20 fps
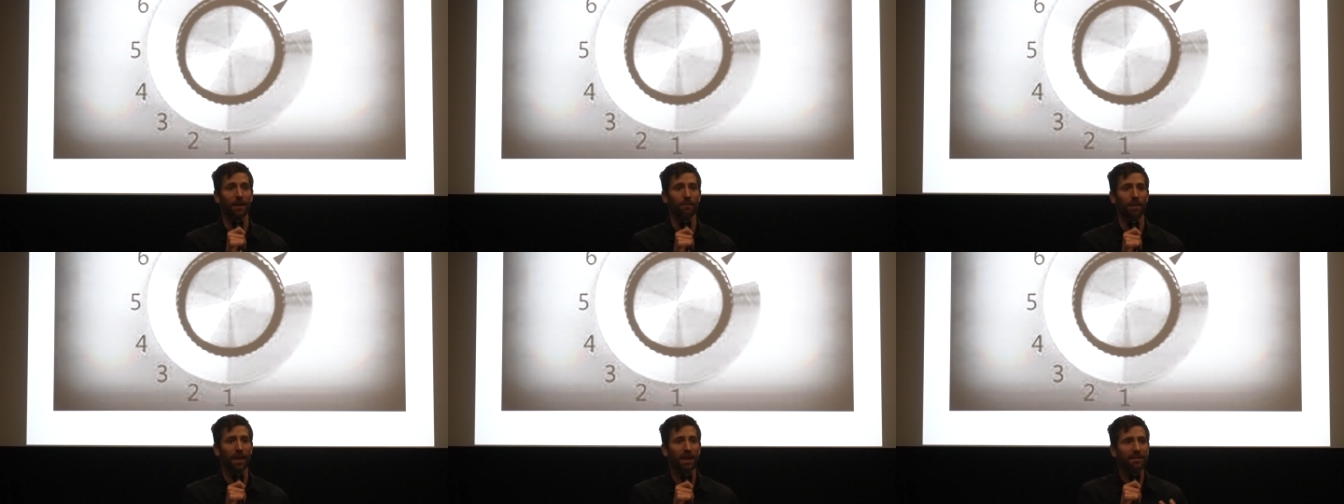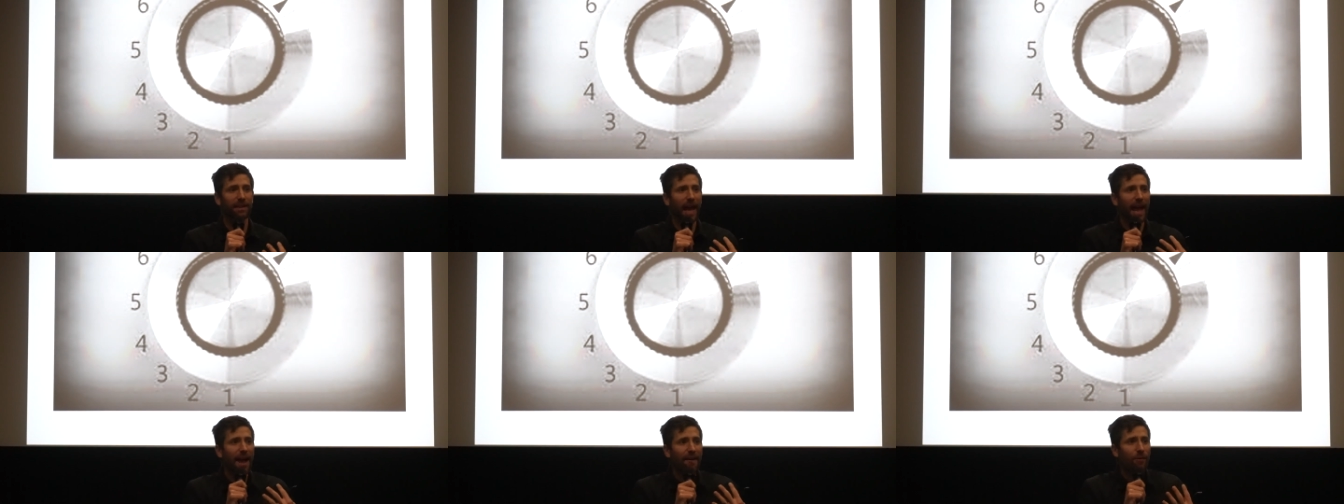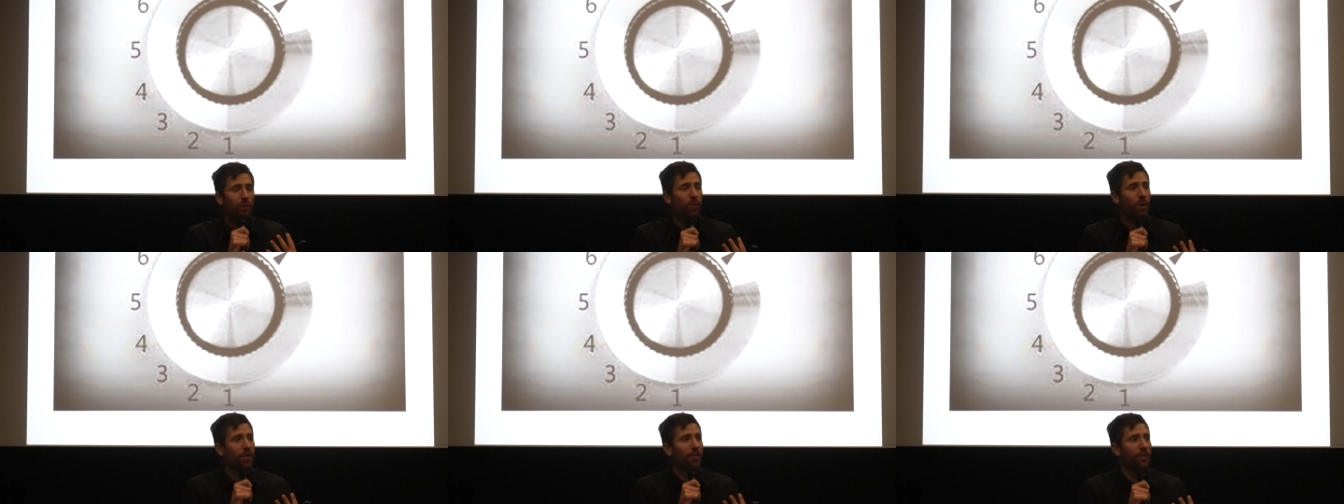Because
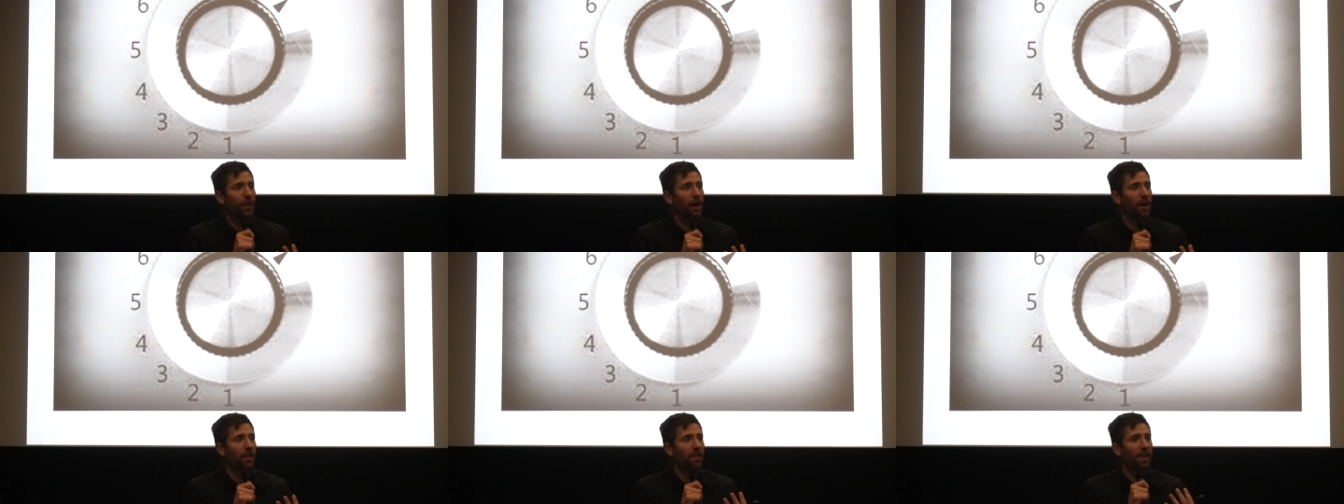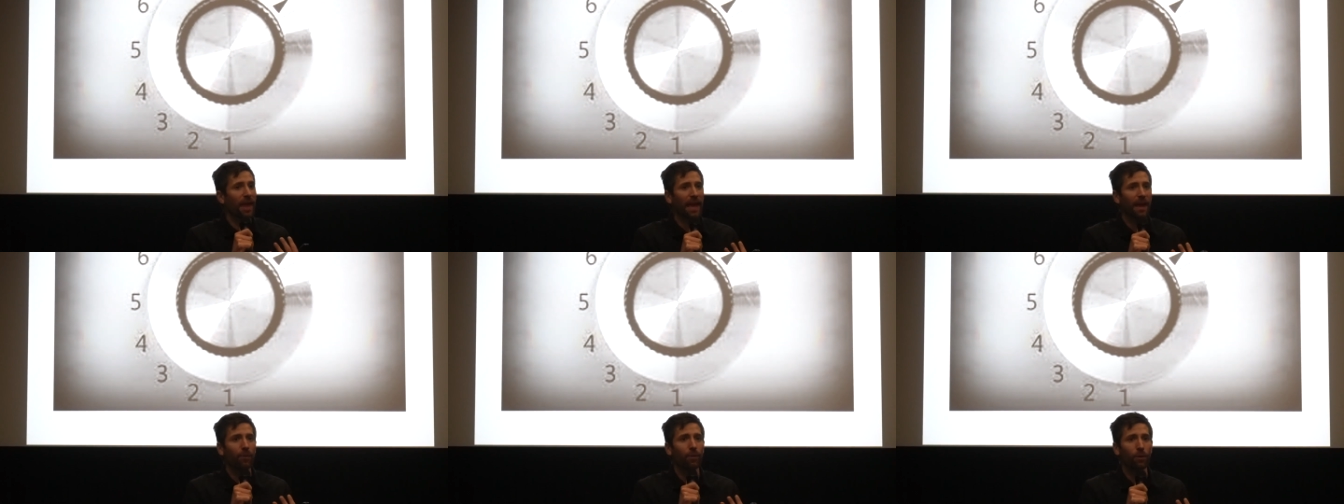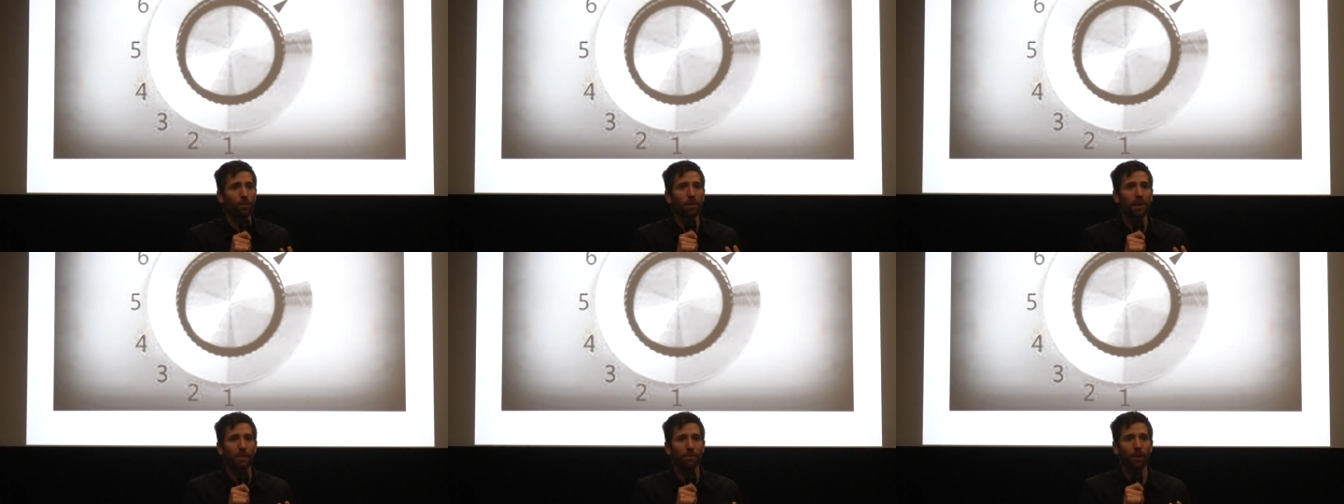everyone thought they
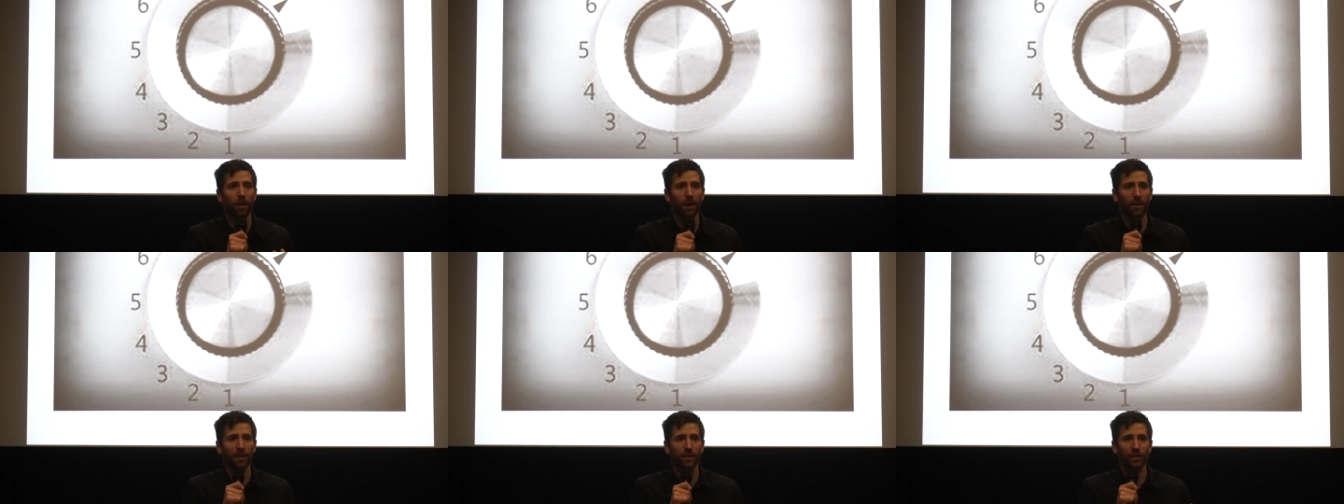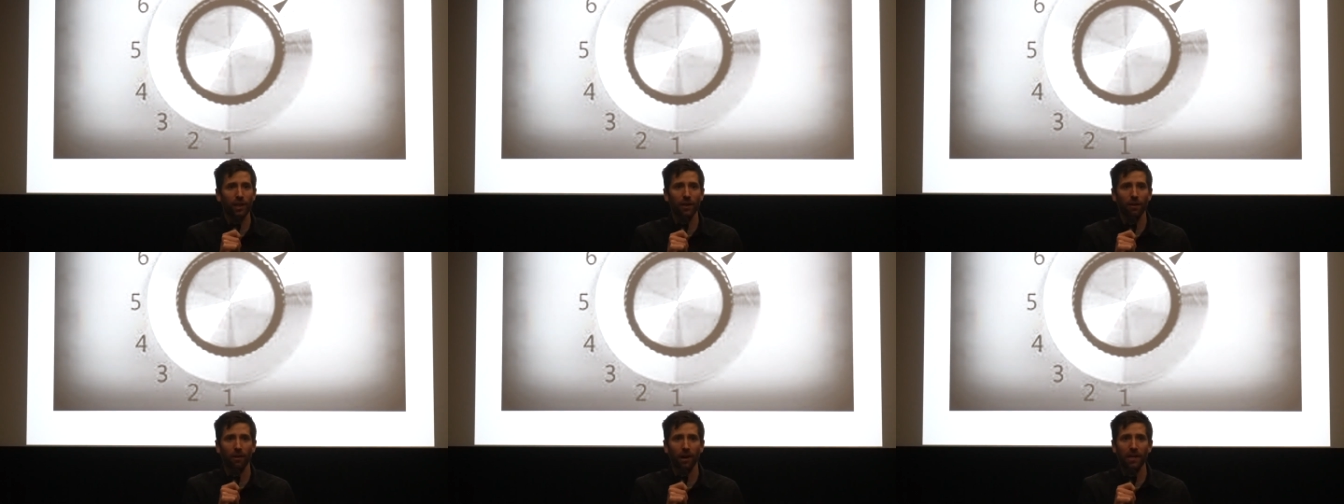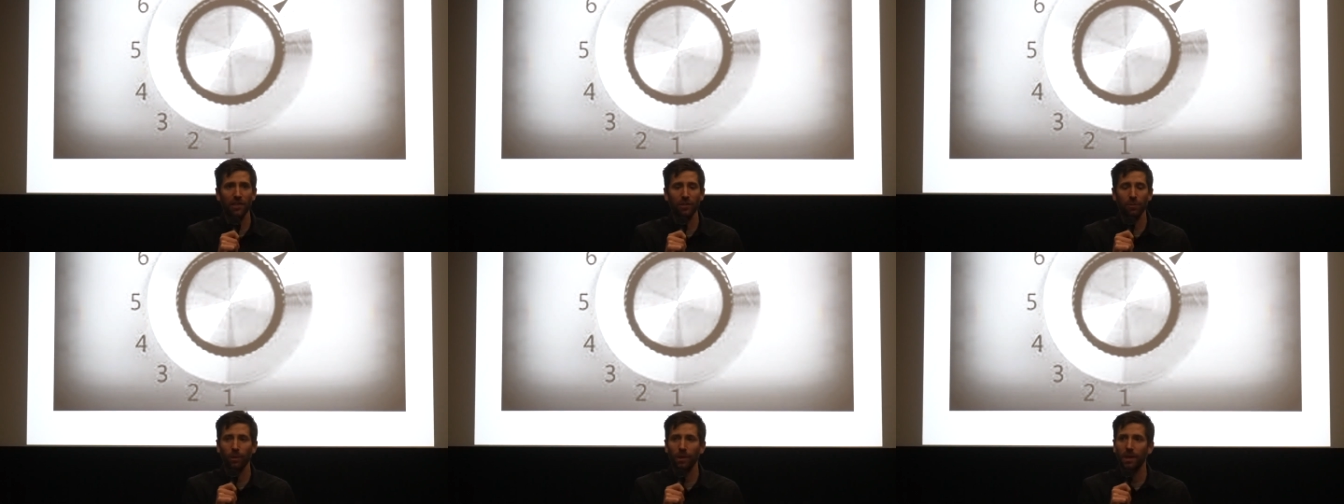would be a part of the
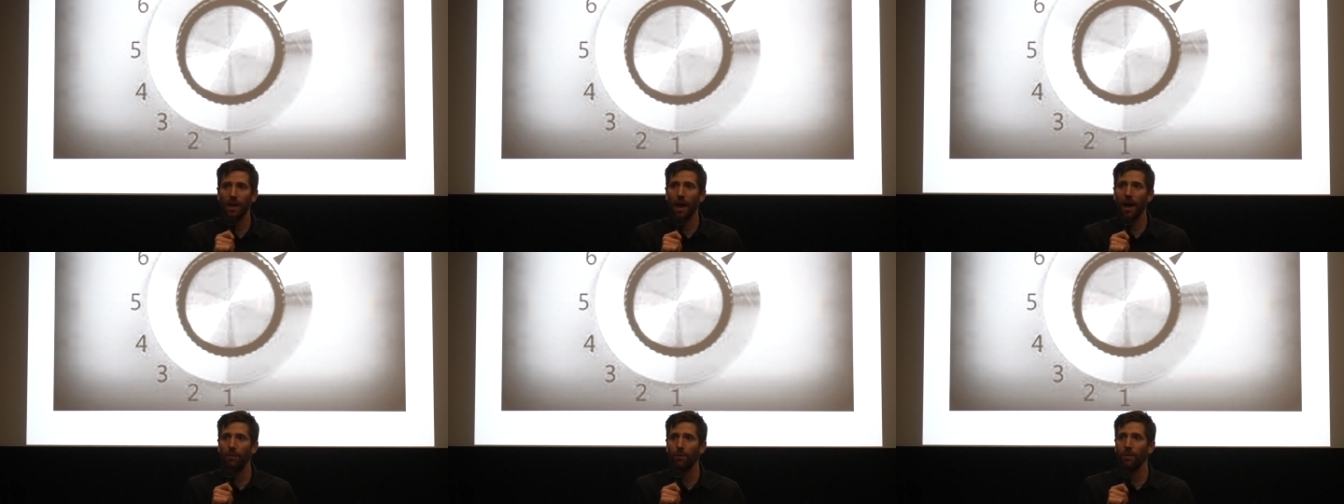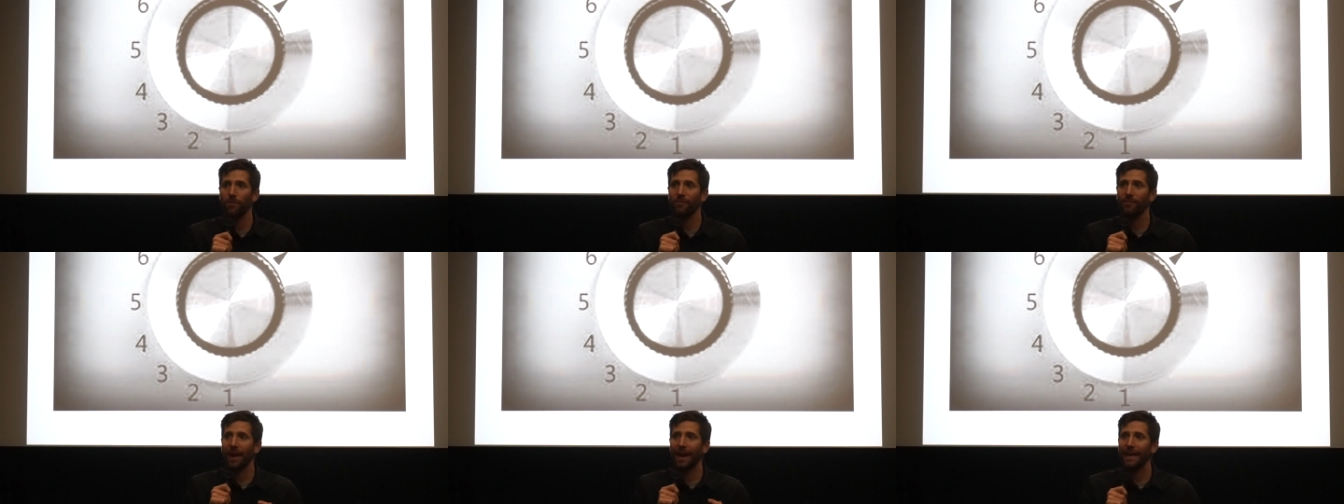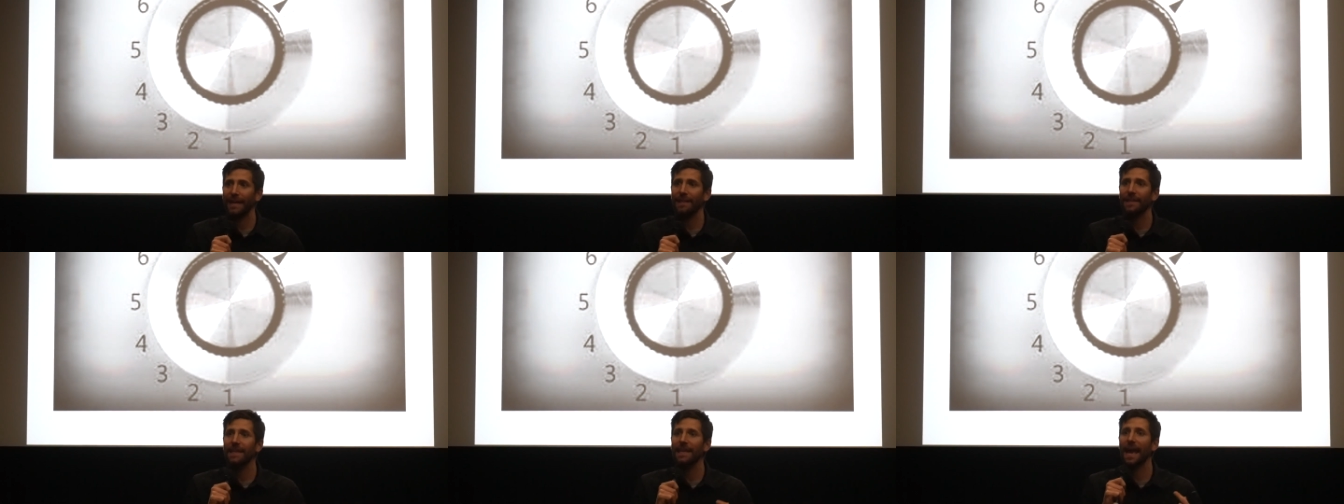generation when God would
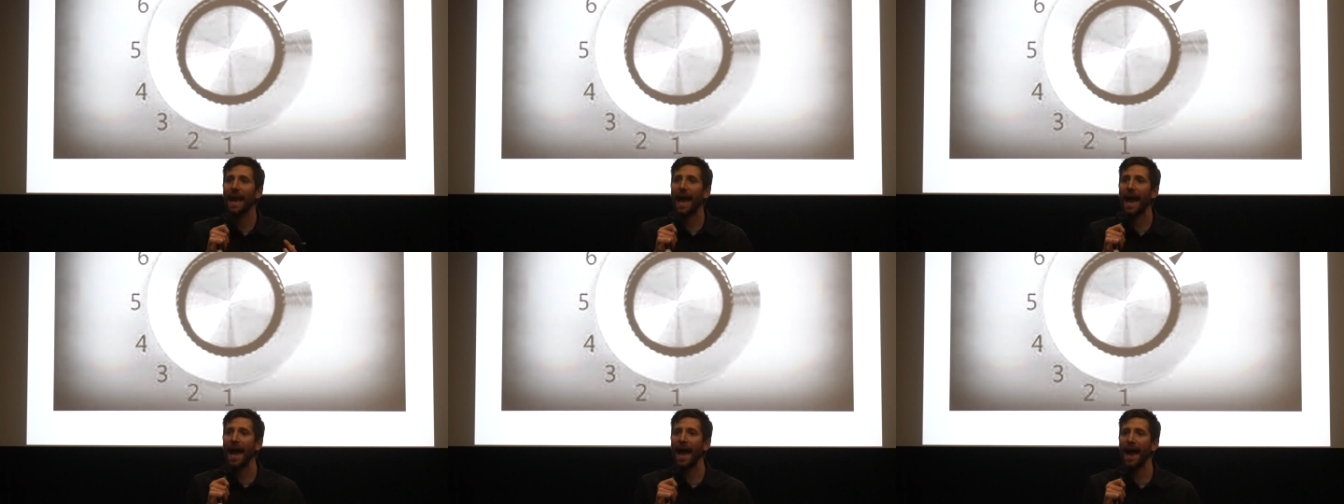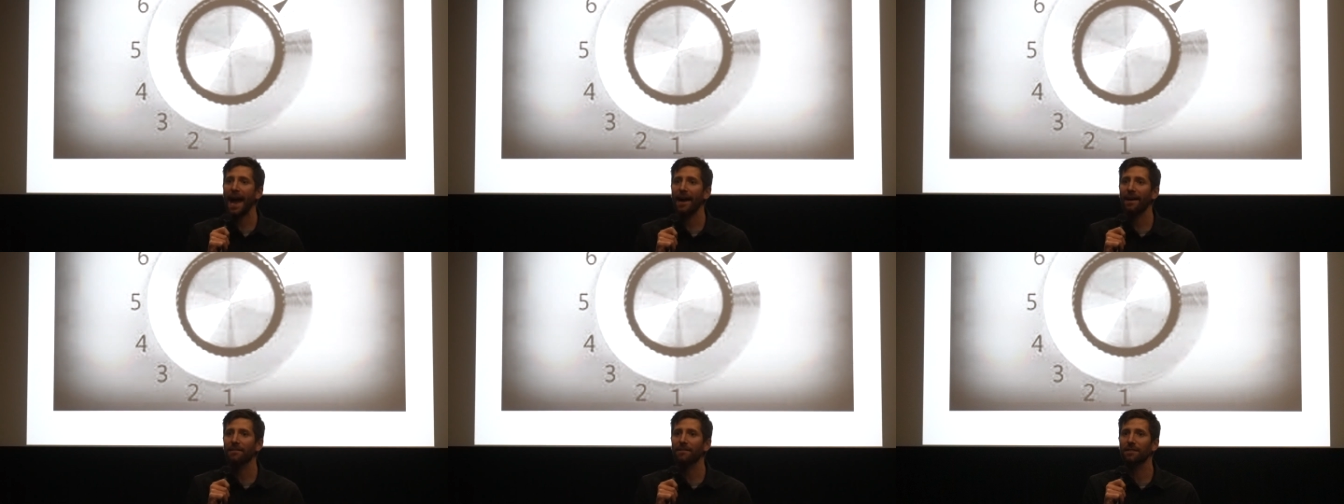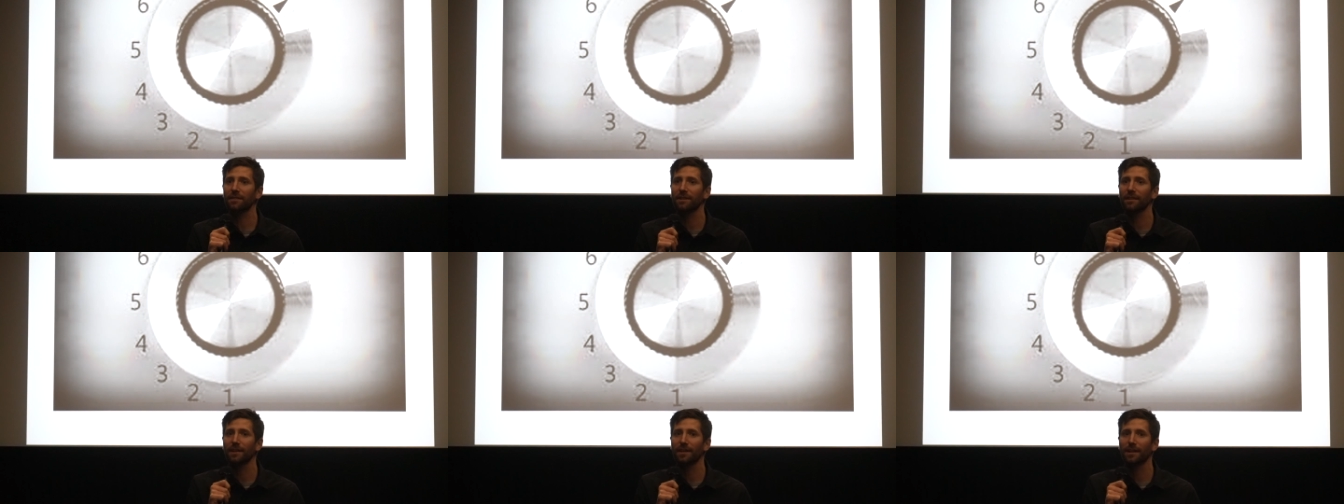finally act.